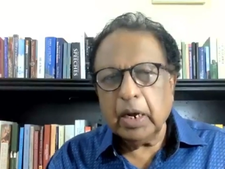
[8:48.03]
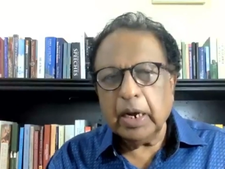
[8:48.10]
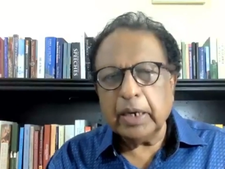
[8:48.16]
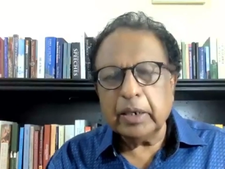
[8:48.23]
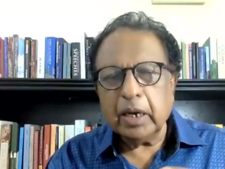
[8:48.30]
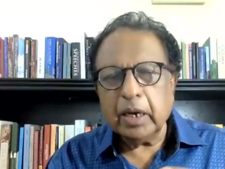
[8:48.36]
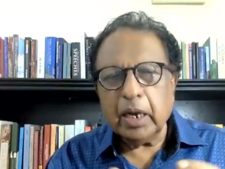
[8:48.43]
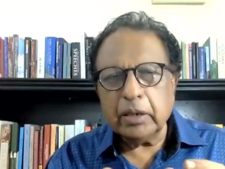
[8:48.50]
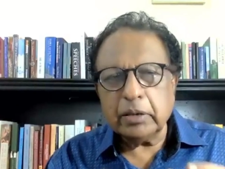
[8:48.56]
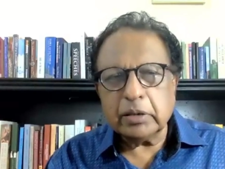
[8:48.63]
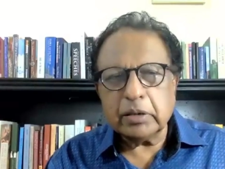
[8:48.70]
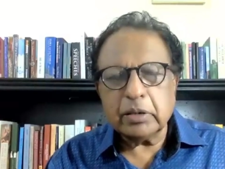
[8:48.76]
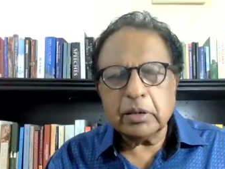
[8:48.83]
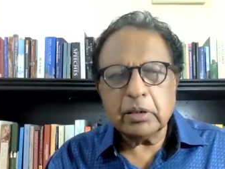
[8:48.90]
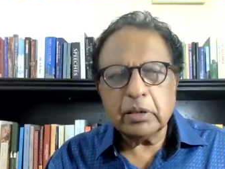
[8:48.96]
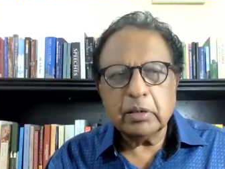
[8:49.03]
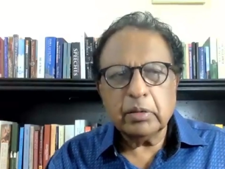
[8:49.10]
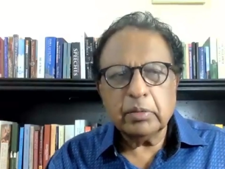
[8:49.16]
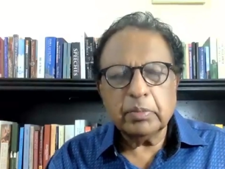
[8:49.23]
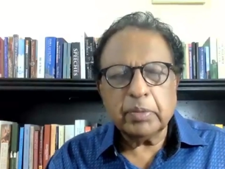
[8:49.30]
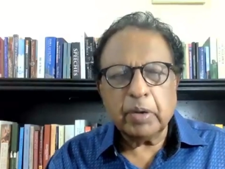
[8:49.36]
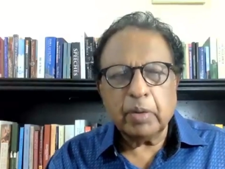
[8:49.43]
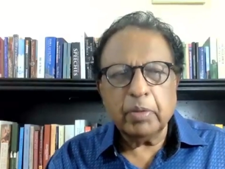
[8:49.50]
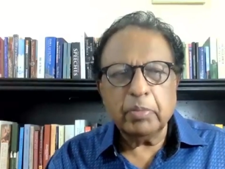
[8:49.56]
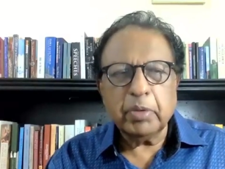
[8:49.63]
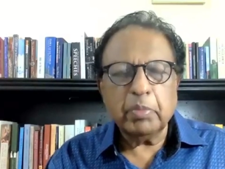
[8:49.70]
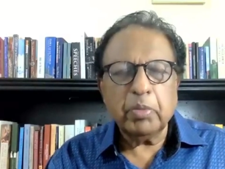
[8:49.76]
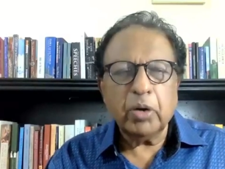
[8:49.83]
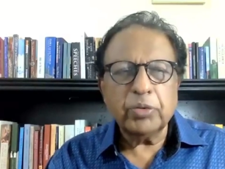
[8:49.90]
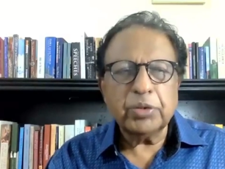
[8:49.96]
And the last problem
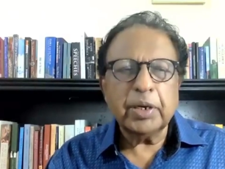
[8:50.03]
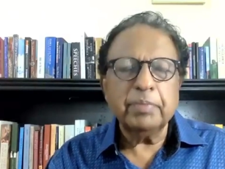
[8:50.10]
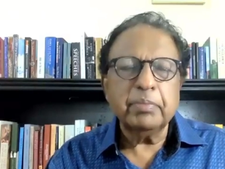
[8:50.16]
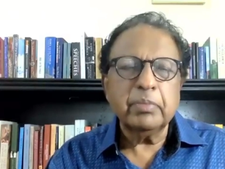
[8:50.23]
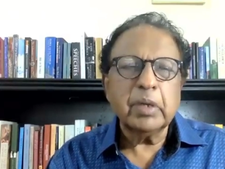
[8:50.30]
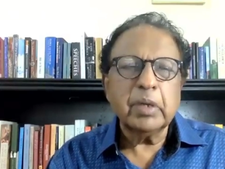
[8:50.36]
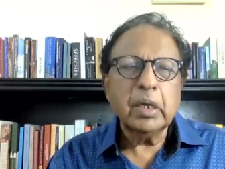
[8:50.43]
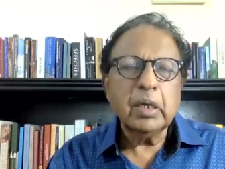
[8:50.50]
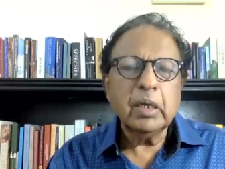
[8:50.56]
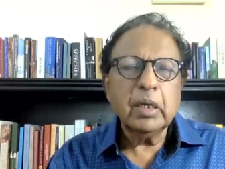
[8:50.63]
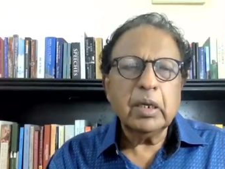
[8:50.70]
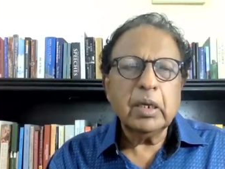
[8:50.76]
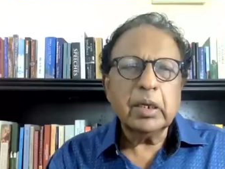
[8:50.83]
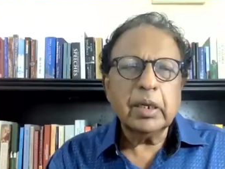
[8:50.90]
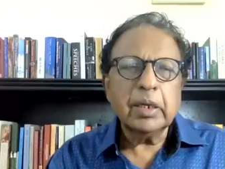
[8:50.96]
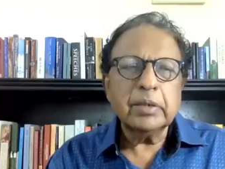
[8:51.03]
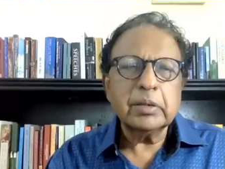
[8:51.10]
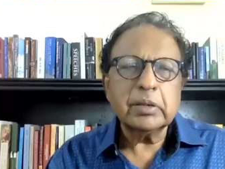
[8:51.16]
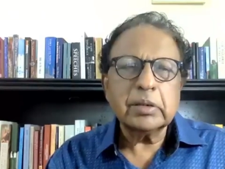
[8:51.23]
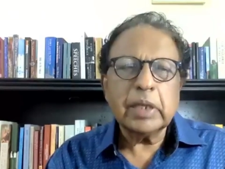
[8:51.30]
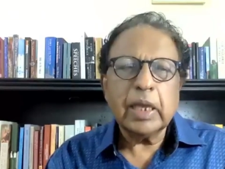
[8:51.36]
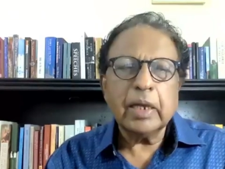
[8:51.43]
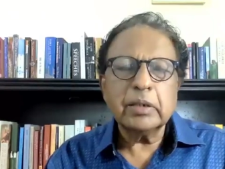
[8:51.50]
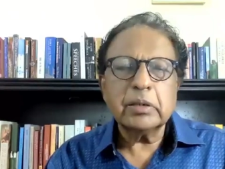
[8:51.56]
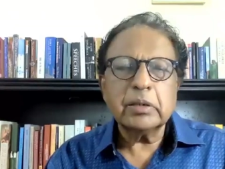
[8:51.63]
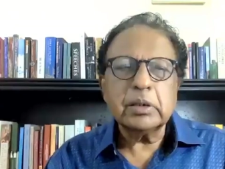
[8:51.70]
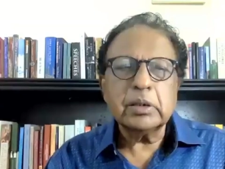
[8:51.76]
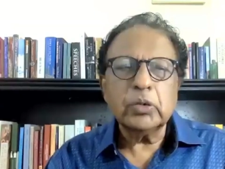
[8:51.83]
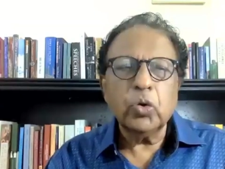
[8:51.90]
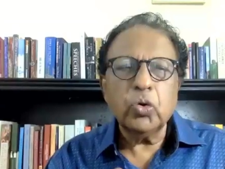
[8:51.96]
about him is that
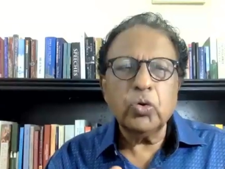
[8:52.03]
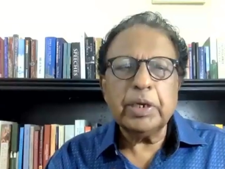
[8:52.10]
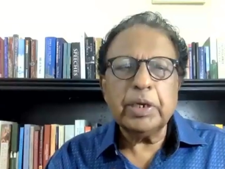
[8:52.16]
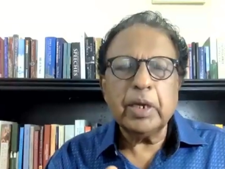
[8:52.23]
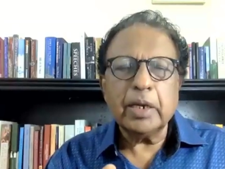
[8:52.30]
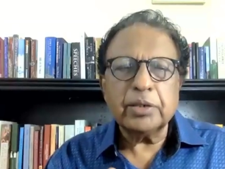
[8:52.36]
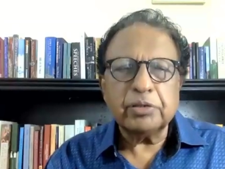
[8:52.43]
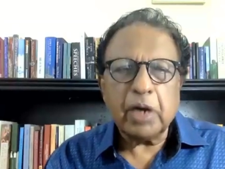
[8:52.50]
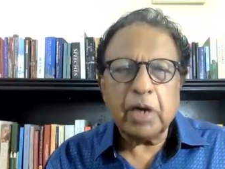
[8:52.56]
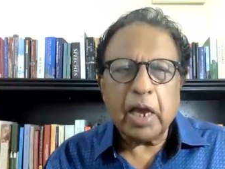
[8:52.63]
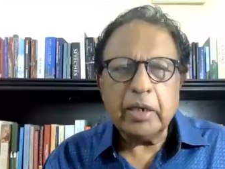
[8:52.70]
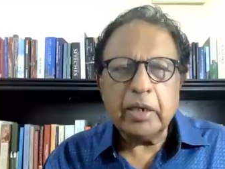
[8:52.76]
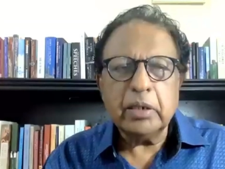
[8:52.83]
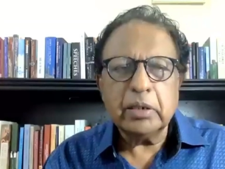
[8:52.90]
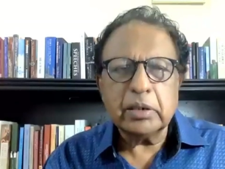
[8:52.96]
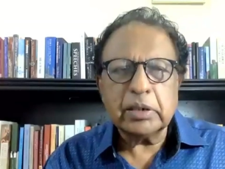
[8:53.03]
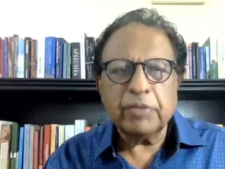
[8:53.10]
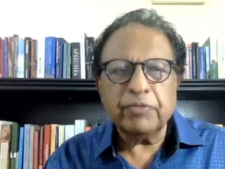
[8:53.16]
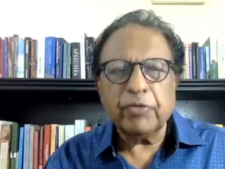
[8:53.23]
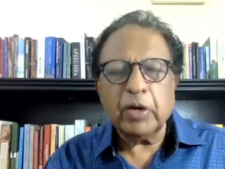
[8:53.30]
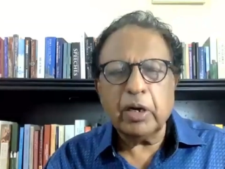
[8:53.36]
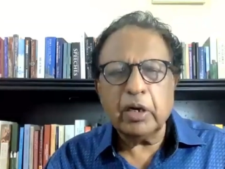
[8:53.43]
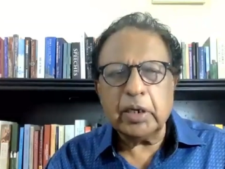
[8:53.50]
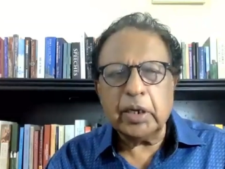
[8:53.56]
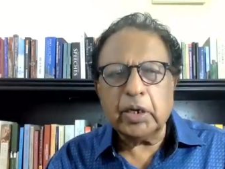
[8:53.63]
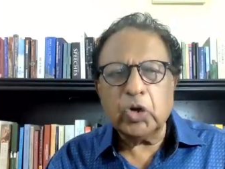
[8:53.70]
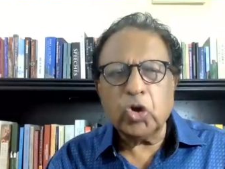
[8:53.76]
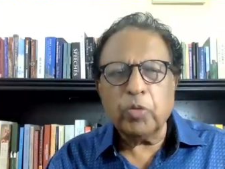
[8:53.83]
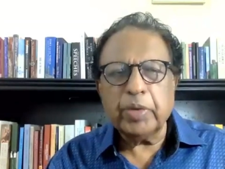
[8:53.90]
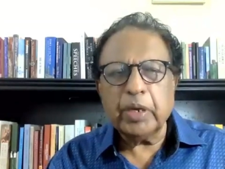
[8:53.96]
though he had tried several
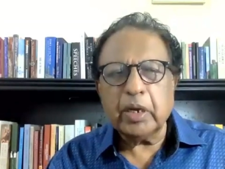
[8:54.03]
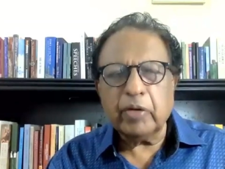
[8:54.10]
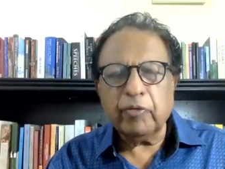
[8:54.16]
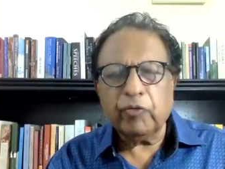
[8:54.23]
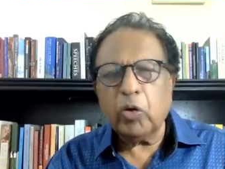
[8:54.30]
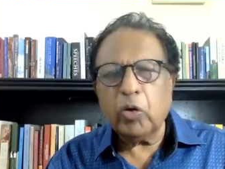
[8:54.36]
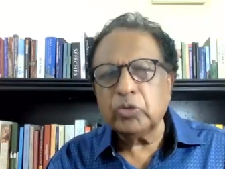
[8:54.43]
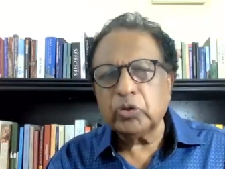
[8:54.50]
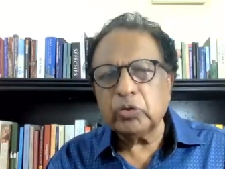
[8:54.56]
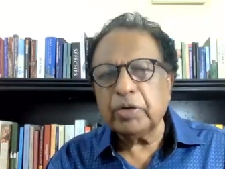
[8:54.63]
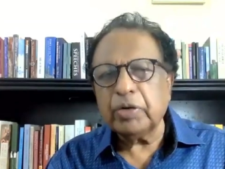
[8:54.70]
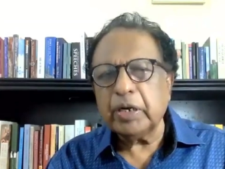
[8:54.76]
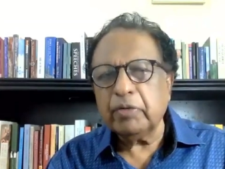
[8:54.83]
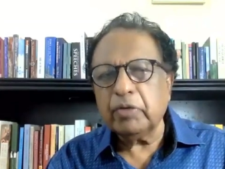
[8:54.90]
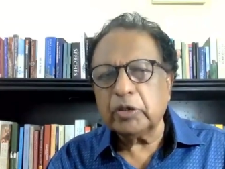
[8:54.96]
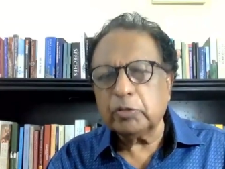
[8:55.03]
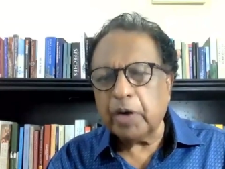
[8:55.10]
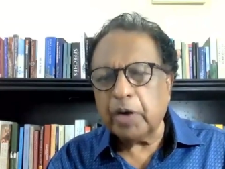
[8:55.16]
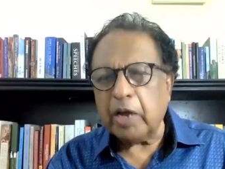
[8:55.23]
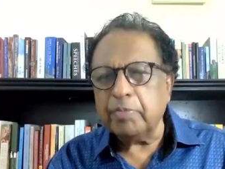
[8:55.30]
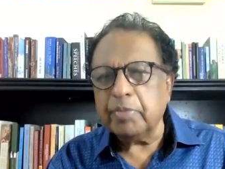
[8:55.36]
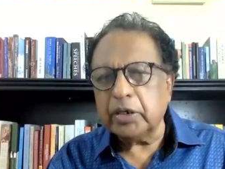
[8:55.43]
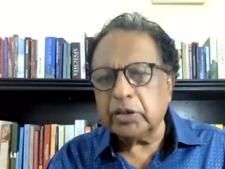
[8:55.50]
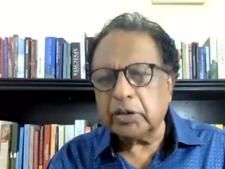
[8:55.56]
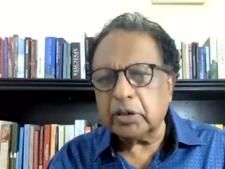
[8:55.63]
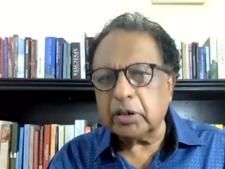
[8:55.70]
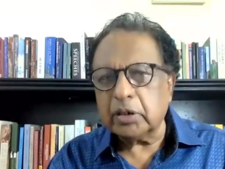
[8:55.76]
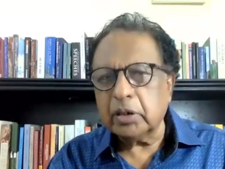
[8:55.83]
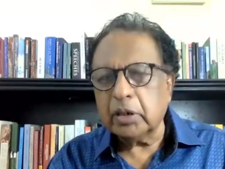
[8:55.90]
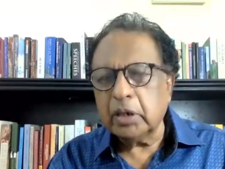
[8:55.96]
economic reforms when he was prime minister,